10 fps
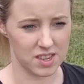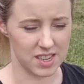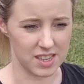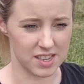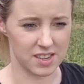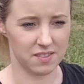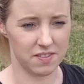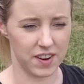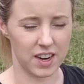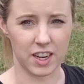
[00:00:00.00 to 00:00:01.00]
since
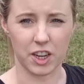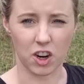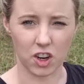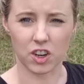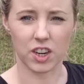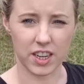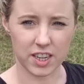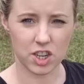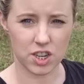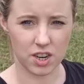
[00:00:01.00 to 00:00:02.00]
fairly
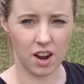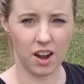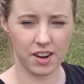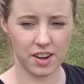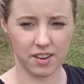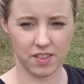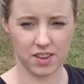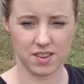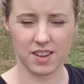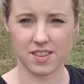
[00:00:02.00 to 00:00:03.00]
early-ish on in
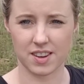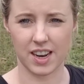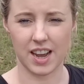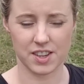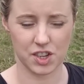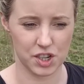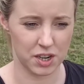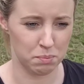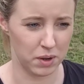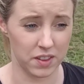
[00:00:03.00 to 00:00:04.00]
the season last
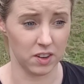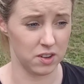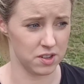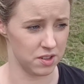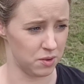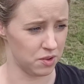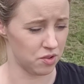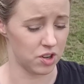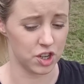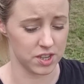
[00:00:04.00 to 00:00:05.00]
year, by the looks of those
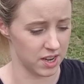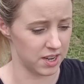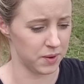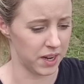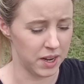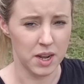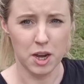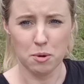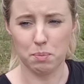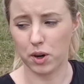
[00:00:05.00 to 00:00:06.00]
rushes anyway.
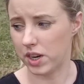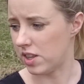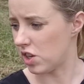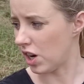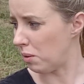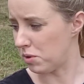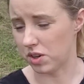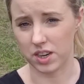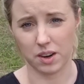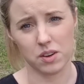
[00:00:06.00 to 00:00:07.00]
But it's job
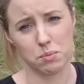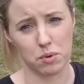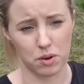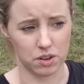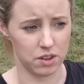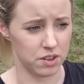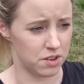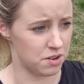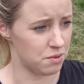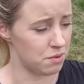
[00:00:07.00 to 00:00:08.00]
done now. I broke another
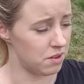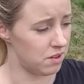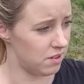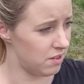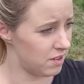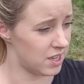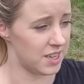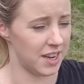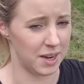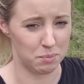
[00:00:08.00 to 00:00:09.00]
2
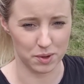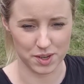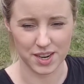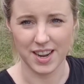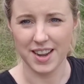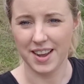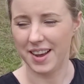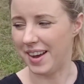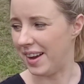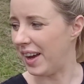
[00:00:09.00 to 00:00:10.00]
today, but
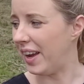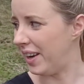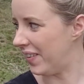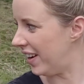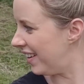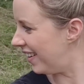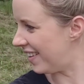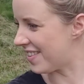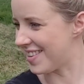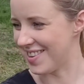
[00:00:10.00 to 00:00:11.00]
anyway,
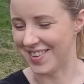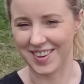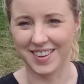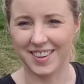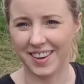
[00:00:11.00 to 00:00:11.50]
it's done.